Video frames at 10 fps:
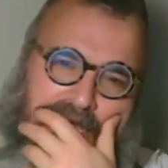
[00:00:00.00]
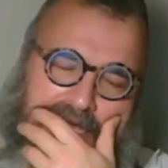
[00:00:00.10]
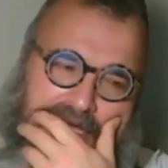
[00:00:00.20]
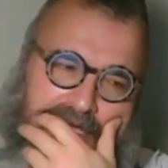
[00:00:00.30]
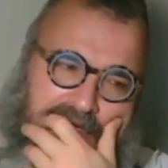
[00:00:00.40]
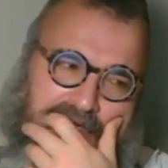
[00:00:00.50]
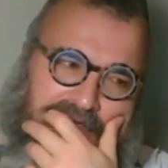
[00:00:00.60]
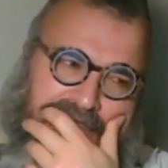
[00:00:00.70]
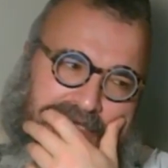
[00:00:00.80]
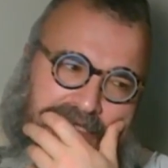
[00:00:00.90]
and
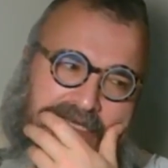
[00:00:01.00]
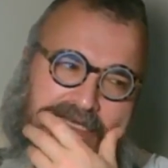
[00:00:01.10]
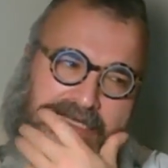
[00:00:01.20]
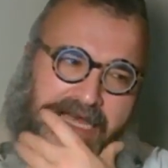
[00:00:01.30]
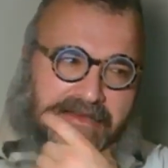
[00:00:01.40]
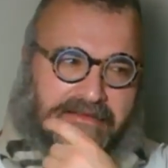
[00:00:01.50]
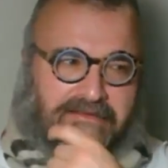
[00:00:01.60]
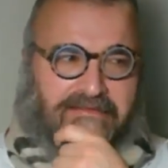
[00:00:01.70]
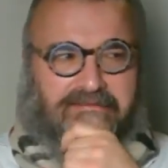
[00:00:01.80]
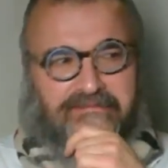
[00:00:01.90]
suddenly he got a
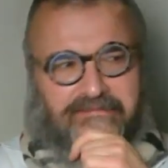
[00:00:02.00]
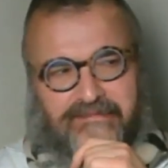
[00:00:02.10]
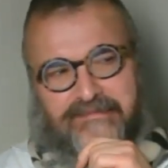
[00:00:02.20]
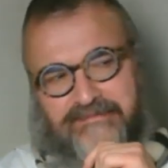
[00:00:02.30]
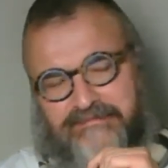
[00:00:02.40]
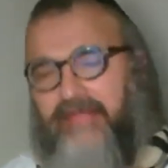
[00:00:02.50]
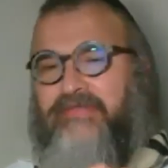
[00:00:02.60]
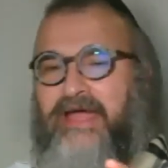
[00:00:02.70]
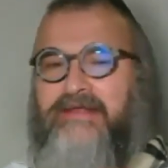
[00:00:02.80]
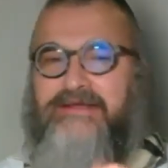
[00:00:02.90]
little
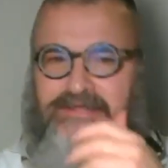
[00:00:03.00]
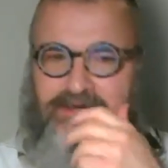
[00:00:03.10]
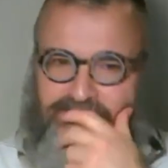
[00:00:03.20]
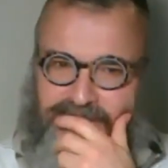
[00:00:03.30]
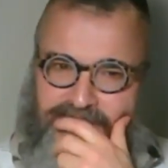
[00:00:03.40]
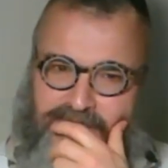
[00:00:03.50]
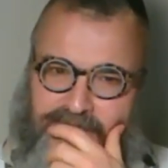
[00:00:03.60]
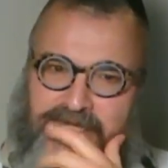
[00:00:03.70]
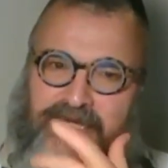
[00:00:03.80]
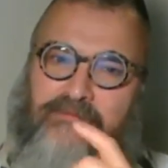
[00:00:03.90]
not that excited
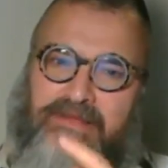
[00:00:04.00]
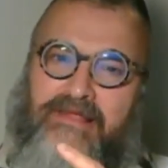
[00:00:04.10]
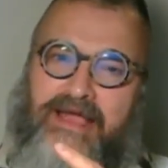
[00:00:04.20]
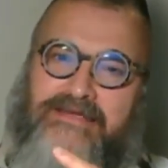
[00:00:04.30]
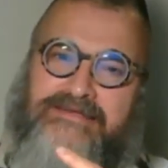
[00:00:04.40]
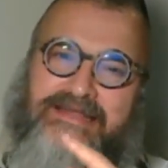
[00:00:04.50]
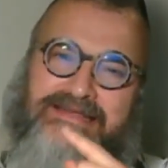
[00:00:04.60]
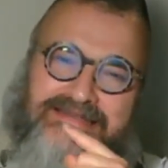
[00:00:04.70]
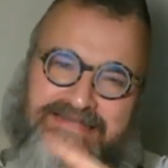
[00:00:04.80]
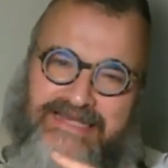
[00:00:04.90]
because he realized
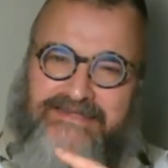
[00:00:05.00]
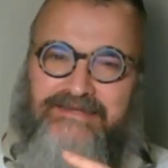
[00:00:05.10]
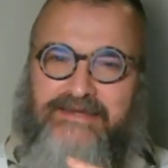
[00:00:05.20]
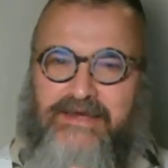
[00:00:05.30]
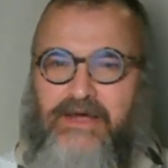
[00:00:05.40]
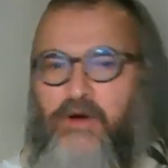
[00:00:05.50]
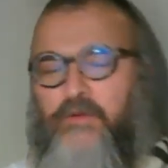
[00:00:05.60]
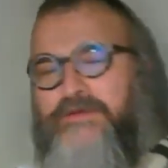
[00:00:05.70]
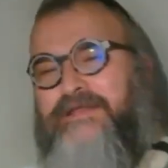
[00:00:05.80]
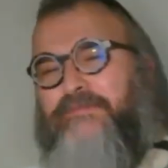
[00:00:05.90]
that his seat
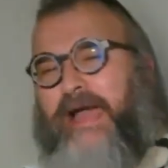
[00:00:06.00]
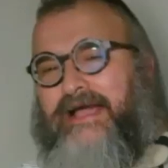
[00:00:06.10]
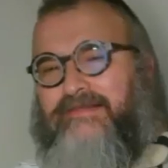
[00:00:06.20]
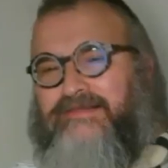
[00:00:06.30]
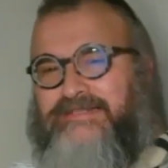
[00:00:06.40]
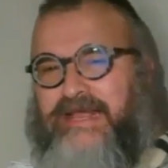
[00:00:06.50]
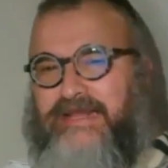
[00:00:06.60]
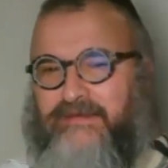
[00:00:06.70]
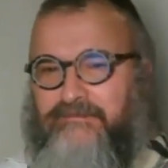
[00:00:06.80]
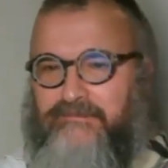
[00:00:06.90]
was in the back of the
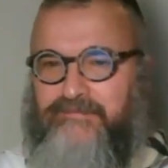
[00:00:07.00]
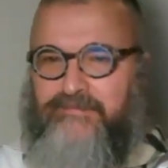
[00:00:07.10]
stadium.